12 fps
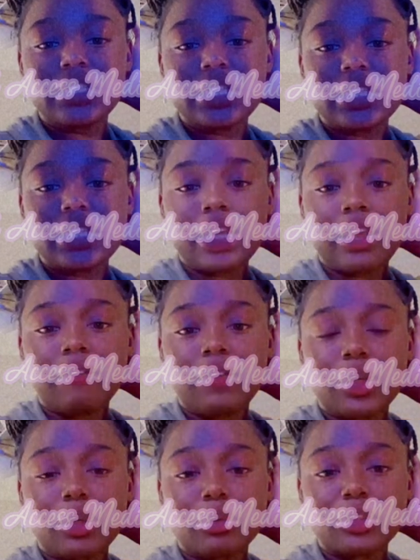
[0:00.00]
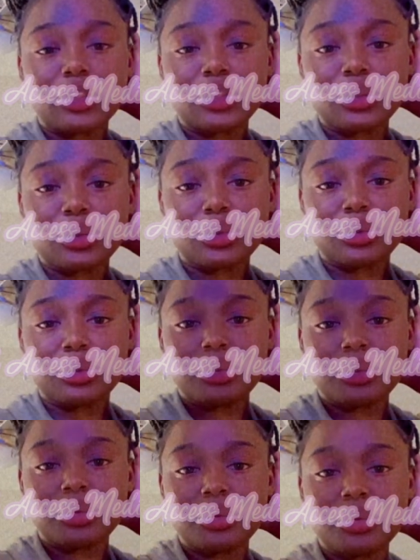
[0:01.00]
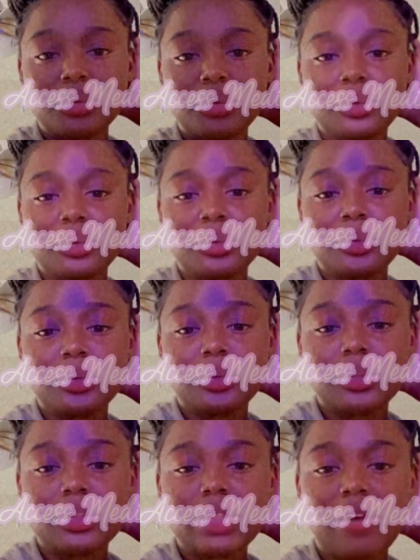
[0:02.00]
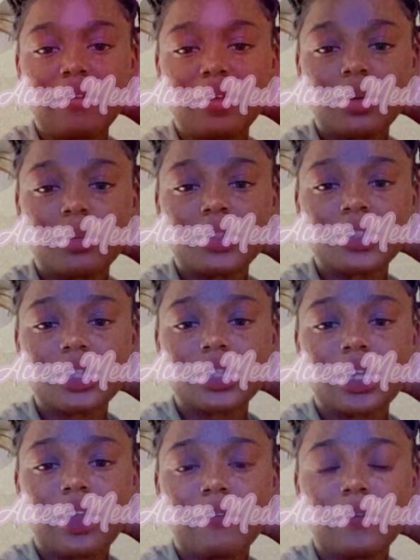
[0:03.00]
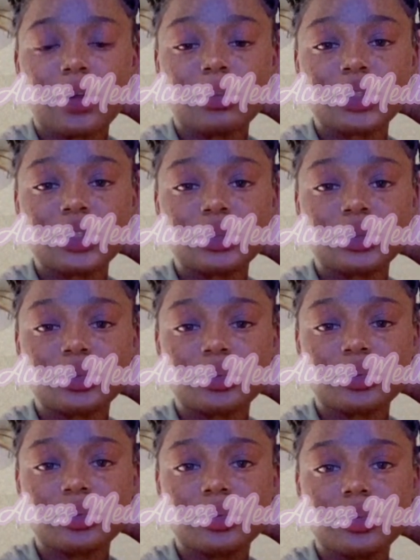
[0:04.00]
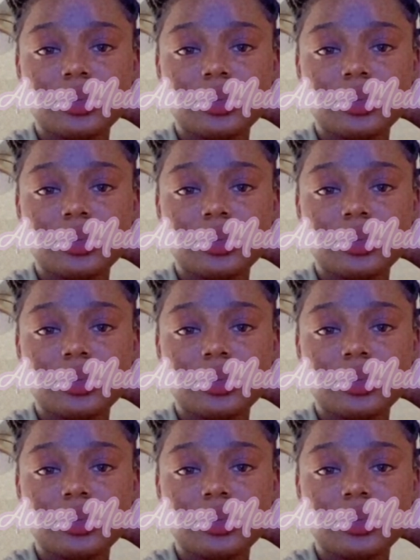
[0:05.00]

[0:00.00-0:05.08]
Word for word: with shit that ain't fucking with you. Stop fucking with shit that ain't fucking with you.